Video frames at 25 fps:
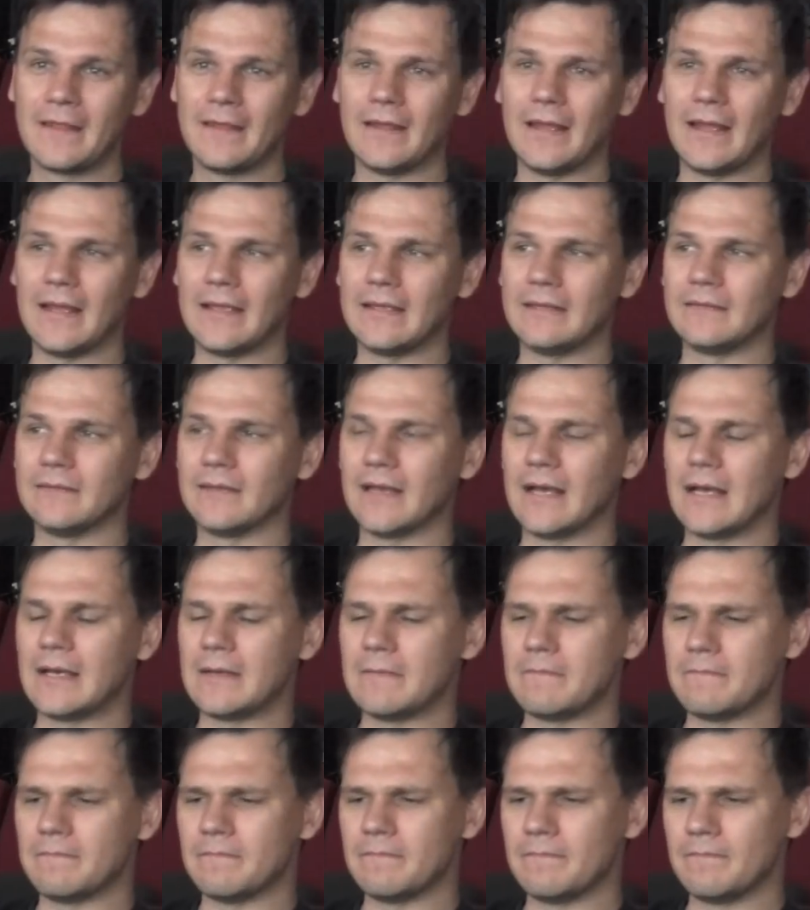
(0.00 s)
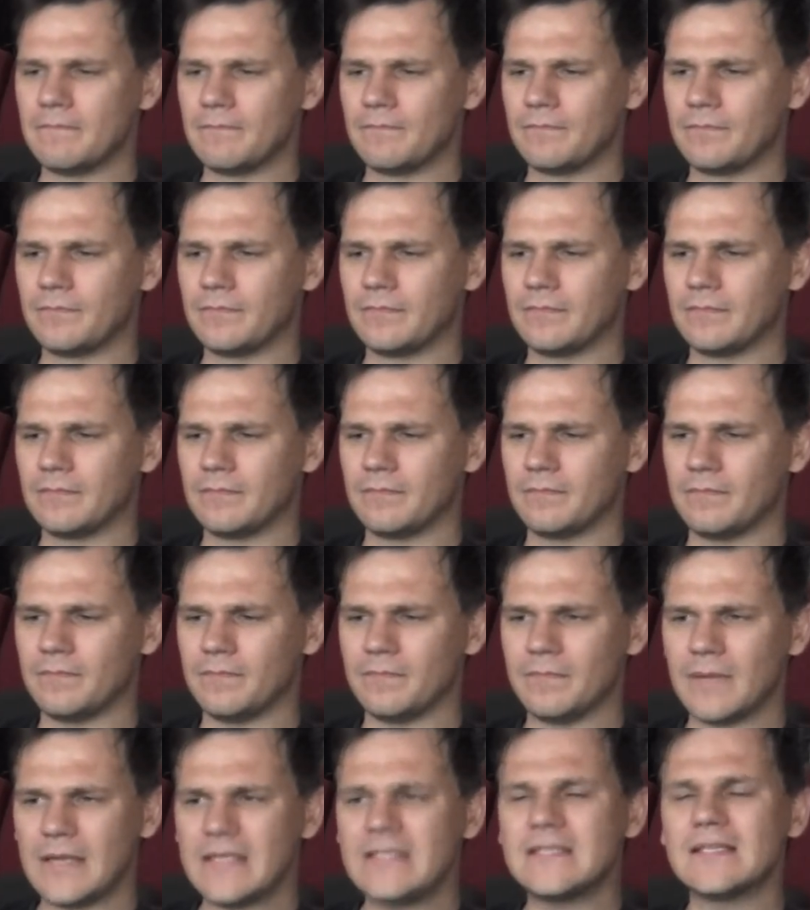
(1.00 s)
And
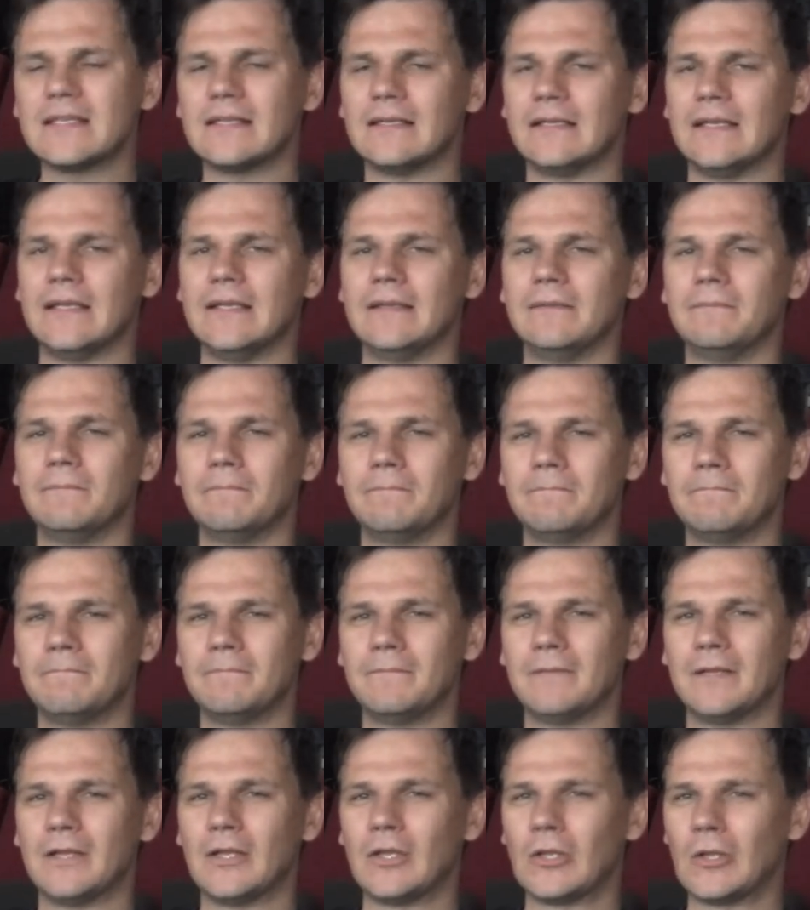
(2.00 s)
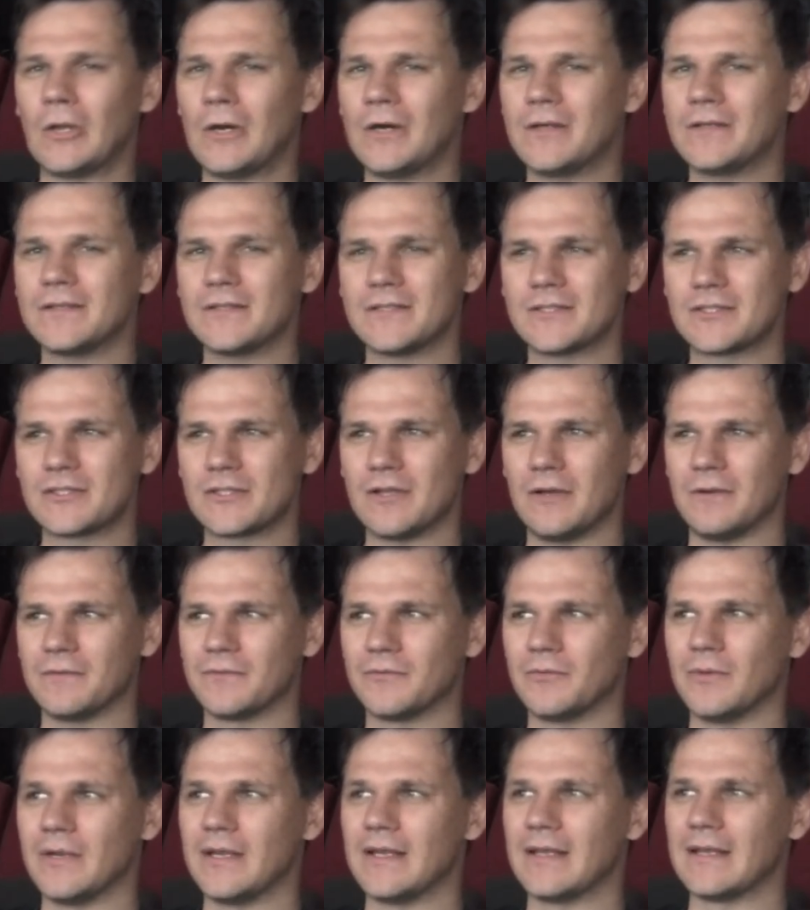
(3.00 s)
basically, a lot of the
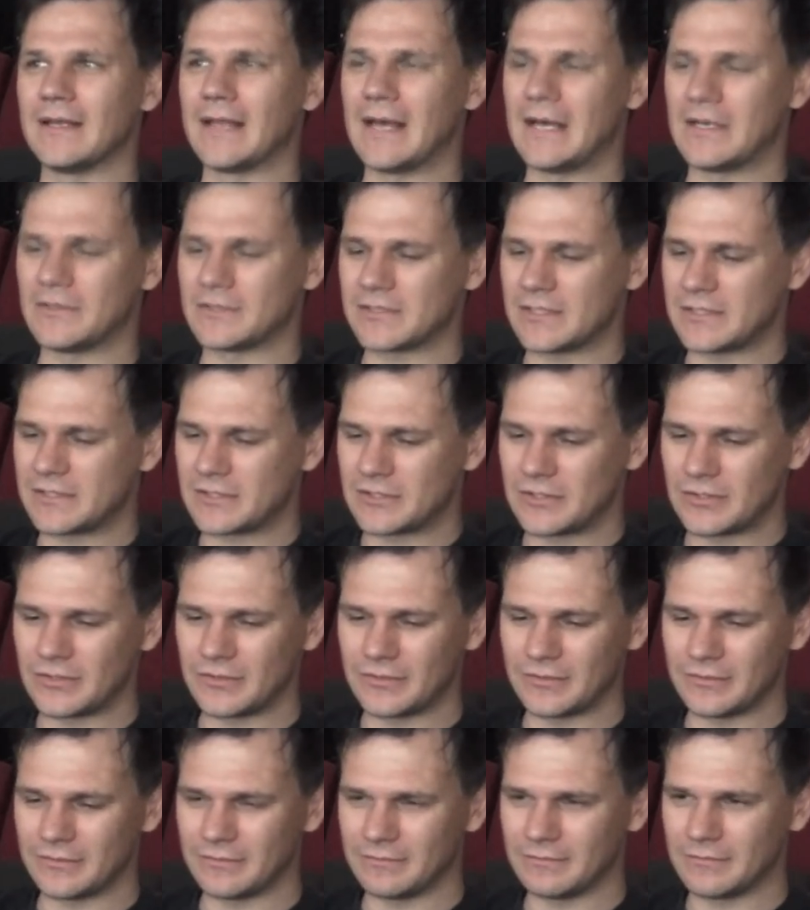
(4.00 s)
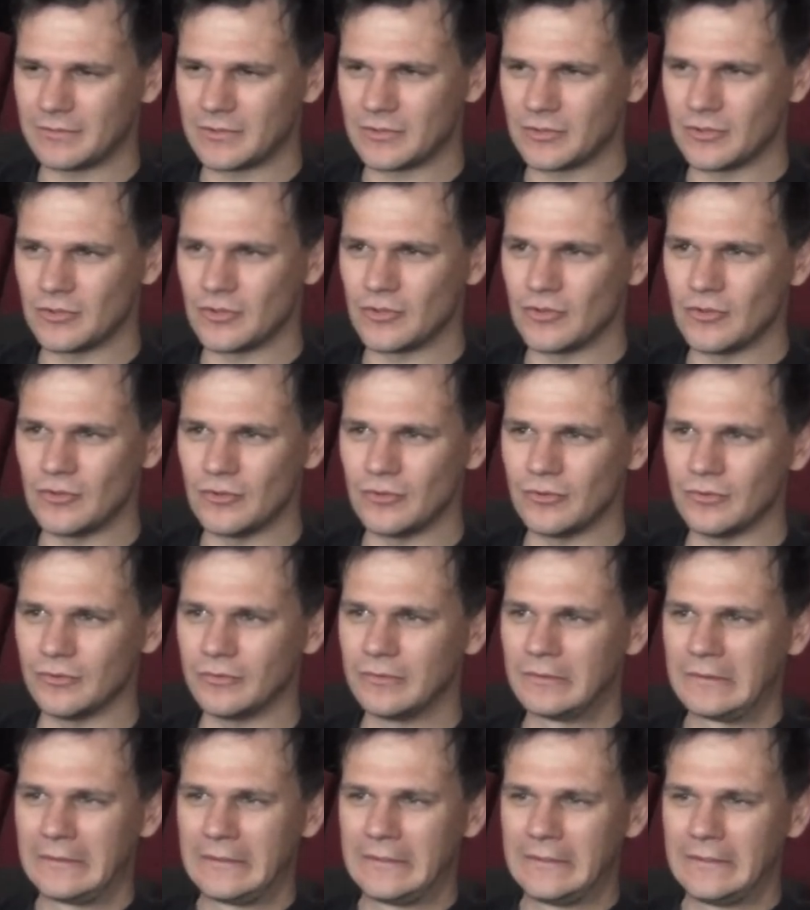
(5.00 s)
software allows us to do
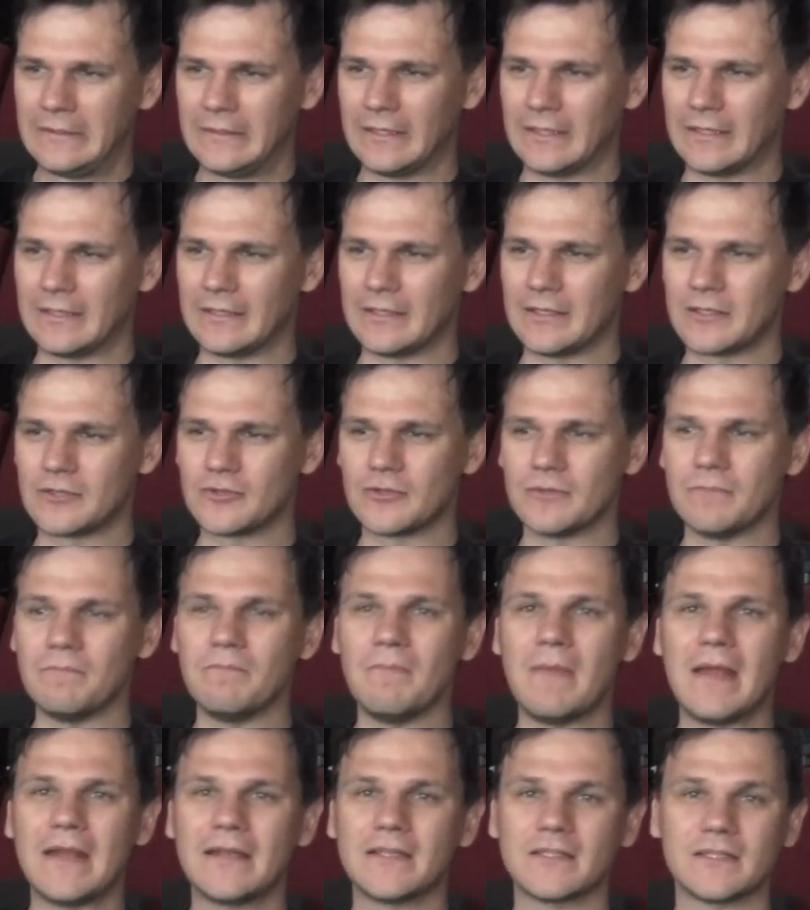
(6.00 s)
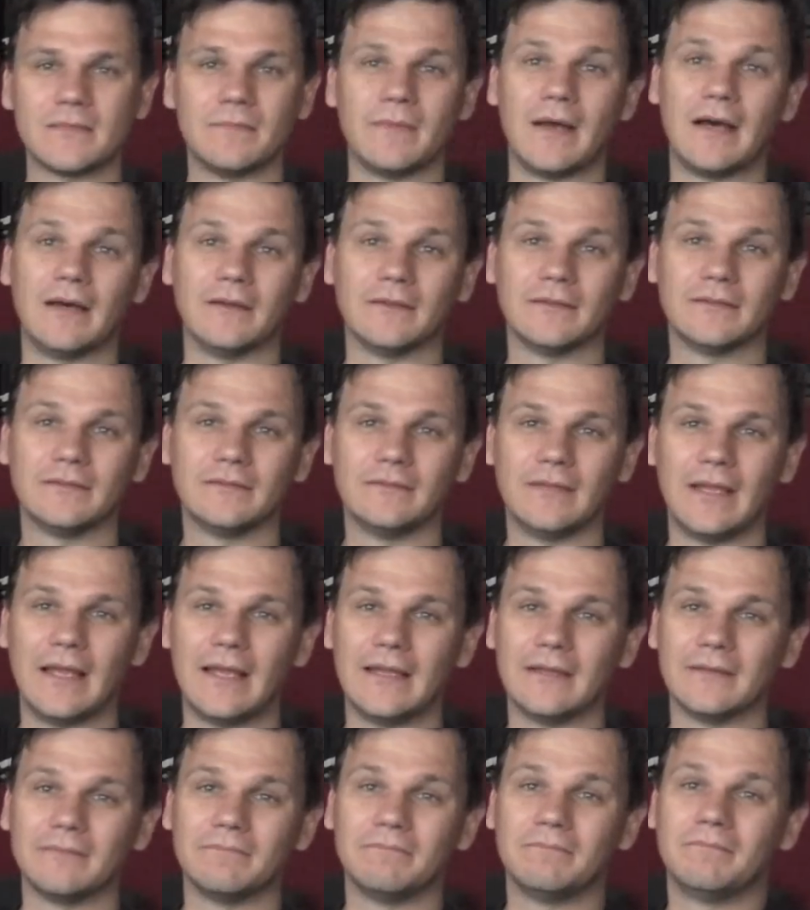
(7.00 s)
a tremendous amount,
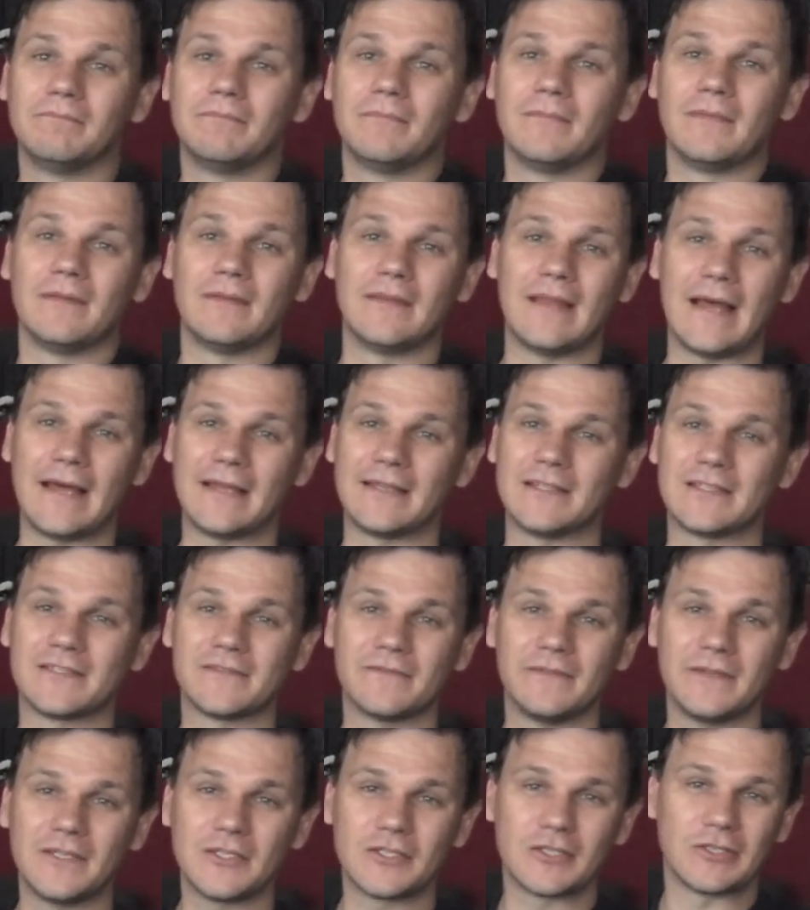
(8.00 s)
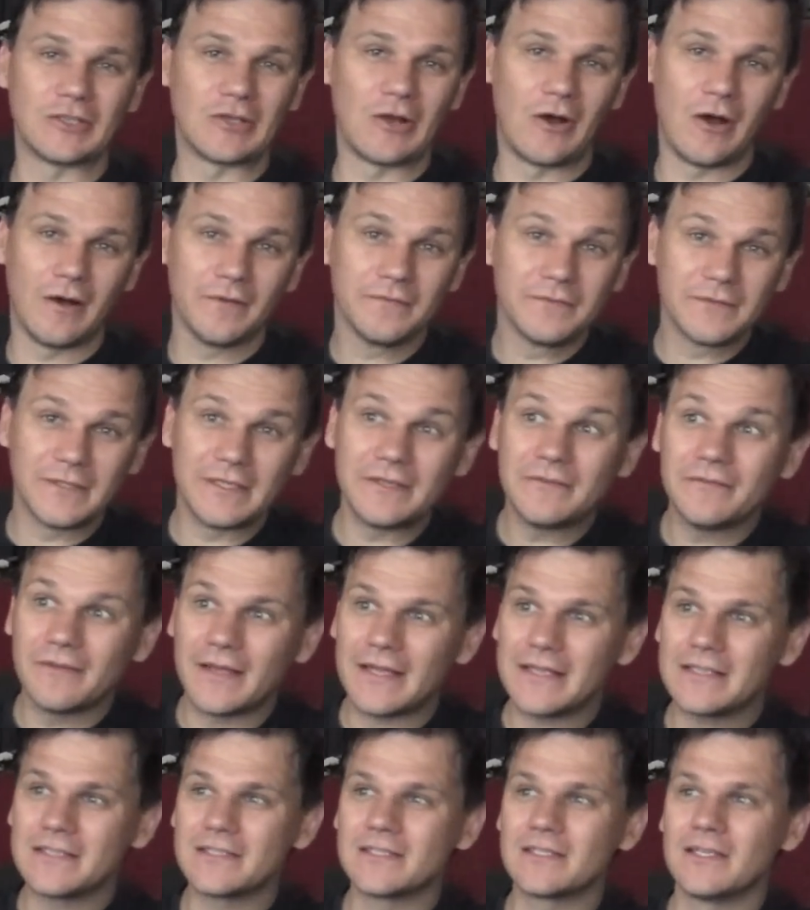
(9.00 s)
and that it's finished in After
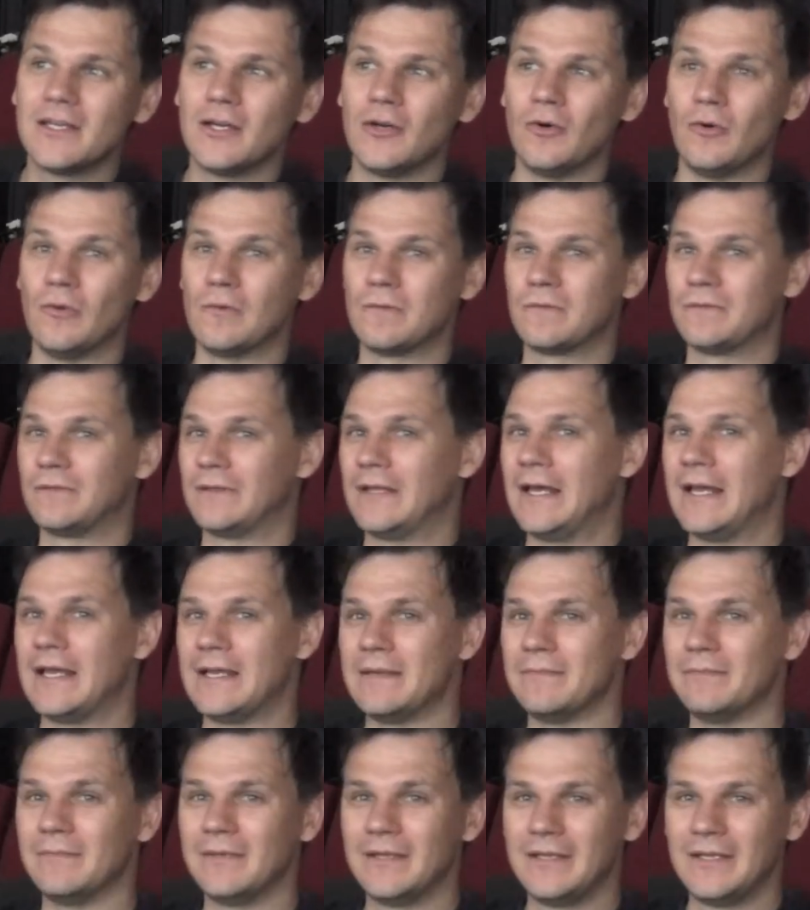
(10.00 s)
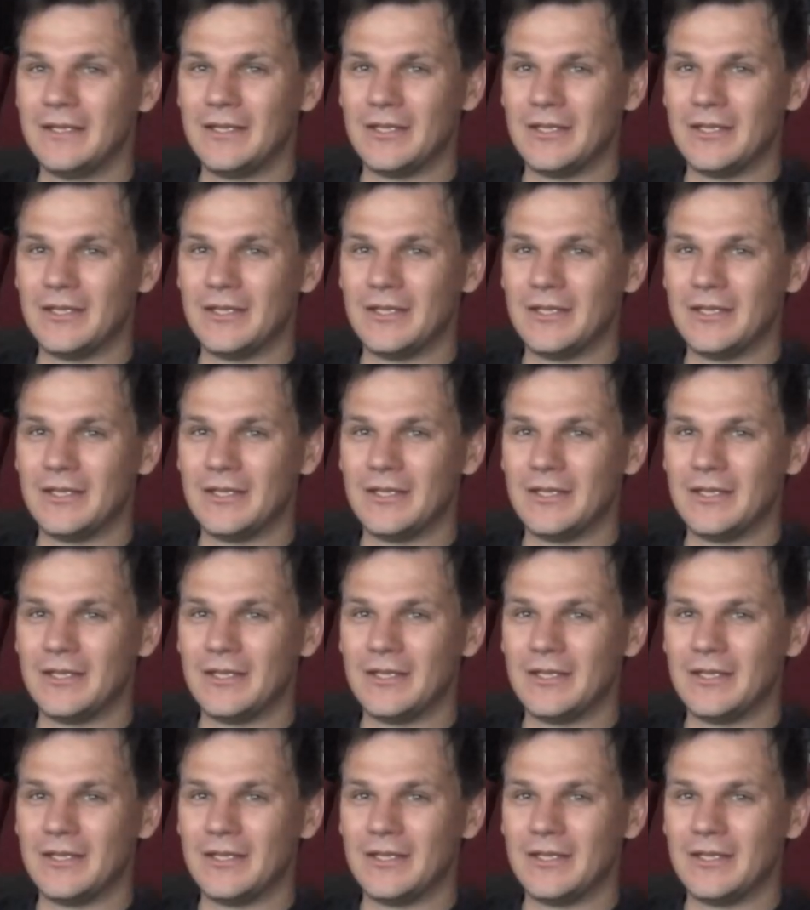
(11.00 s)
Effects or Flame,